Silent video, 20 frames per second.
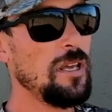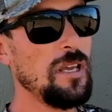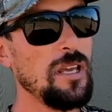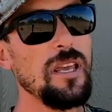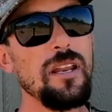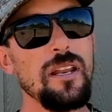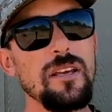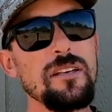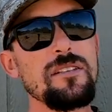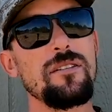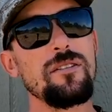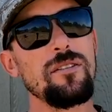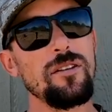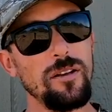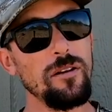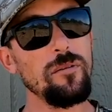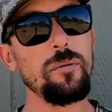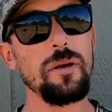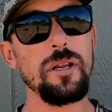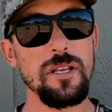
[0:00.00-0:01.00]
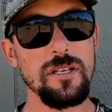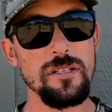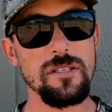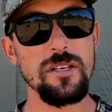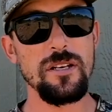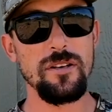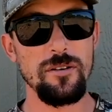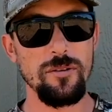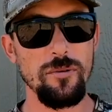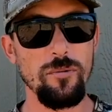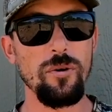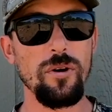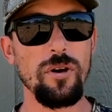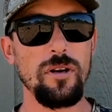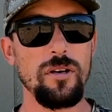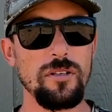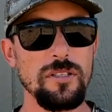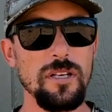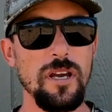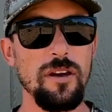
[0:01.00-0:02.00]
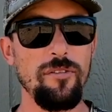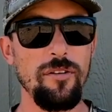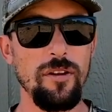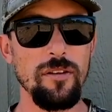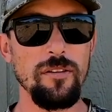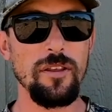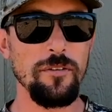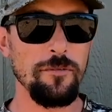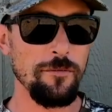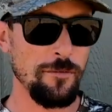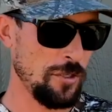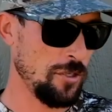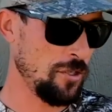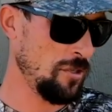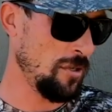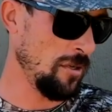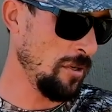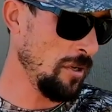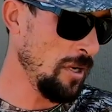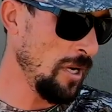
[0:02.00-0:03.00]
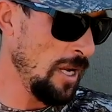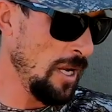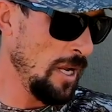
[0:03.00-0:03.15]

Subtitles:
it is a little bit easier to work, definitely, for sure.